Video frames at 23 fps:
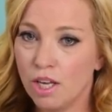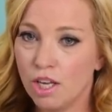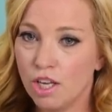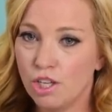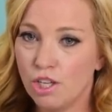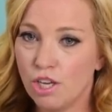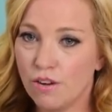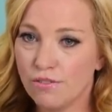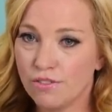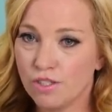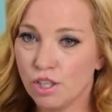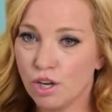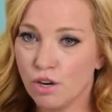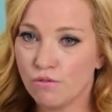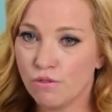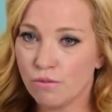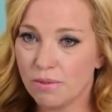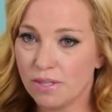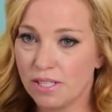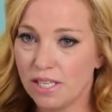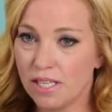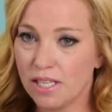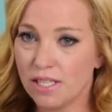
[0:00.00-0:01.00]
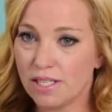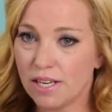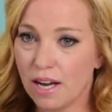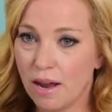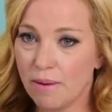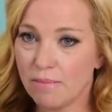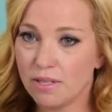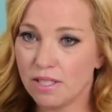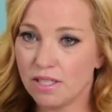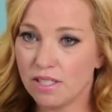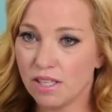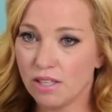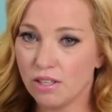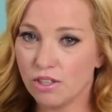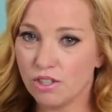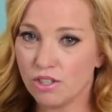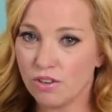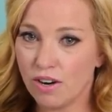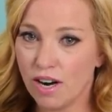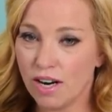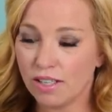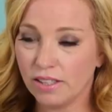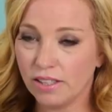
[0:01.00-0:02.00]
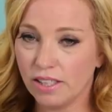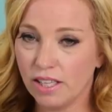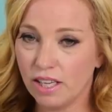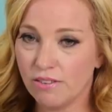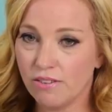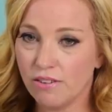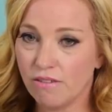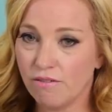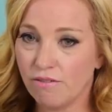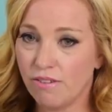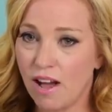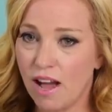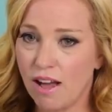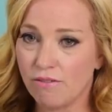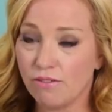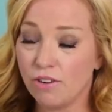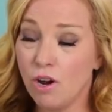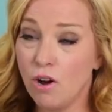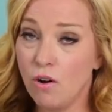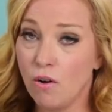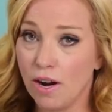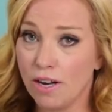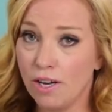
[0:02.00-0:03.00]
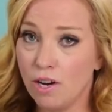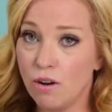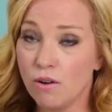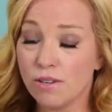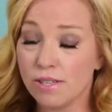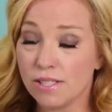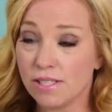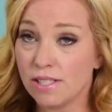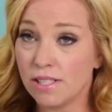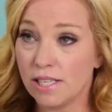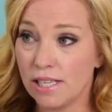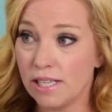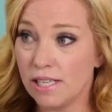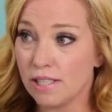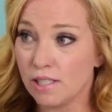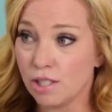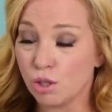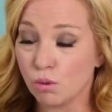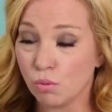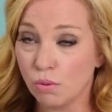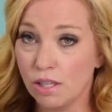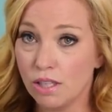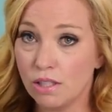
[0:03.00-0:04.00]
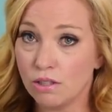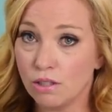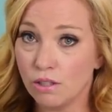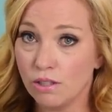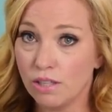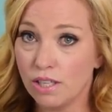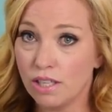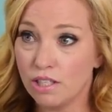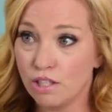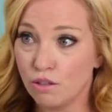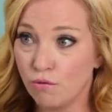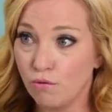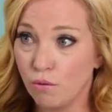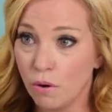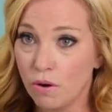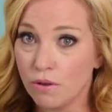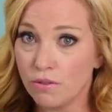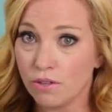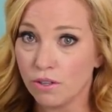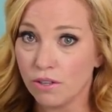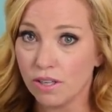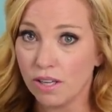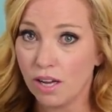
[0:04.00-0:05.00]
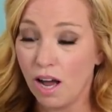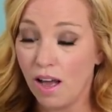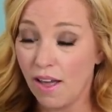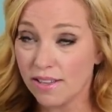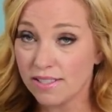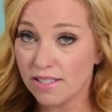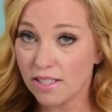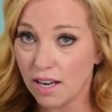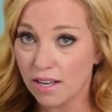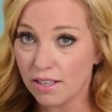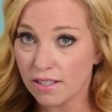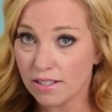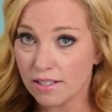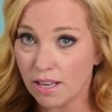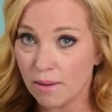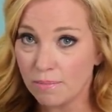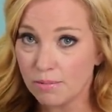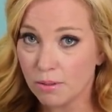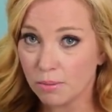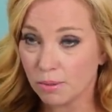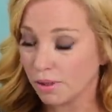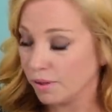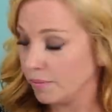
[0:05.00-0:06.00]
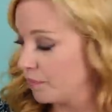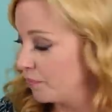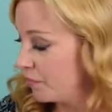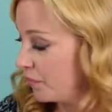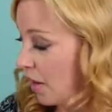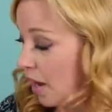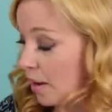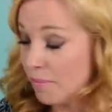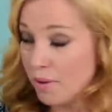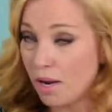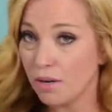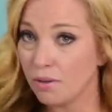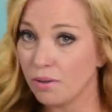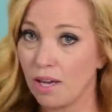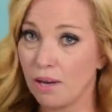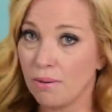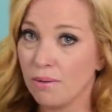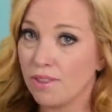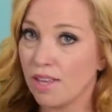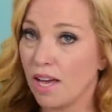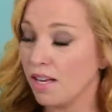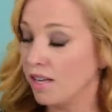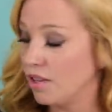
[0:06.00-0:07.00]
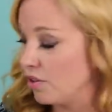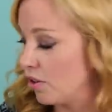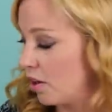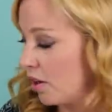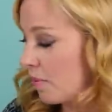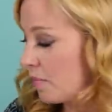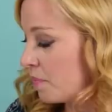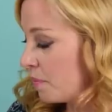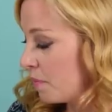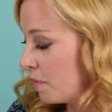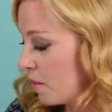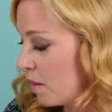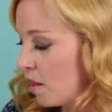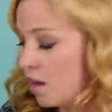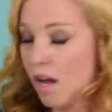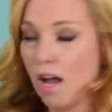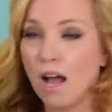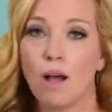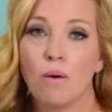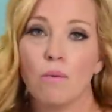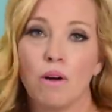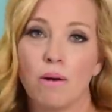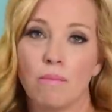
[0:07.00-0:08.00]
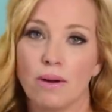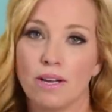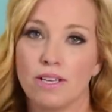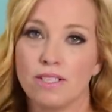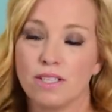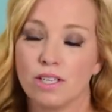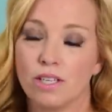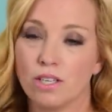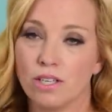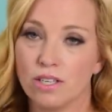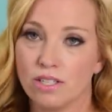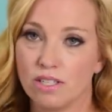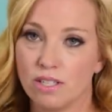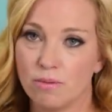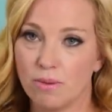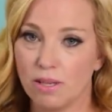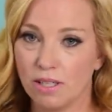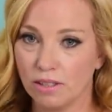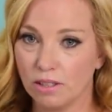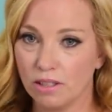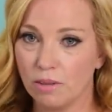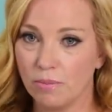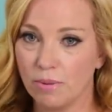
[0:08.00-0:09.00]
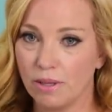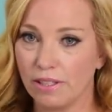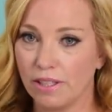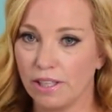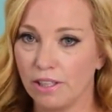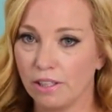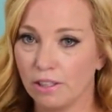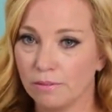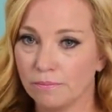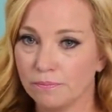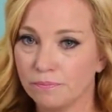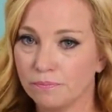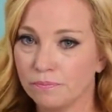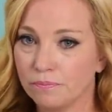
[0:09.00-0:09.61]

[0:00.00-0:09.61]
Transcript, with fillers: You have to go from tea time to dinner directly if at 5. No, I know, because tea is 3:30 to 4:30. That's unacceptable. I'm not okay with that either. I want my dinner to be a little bit later.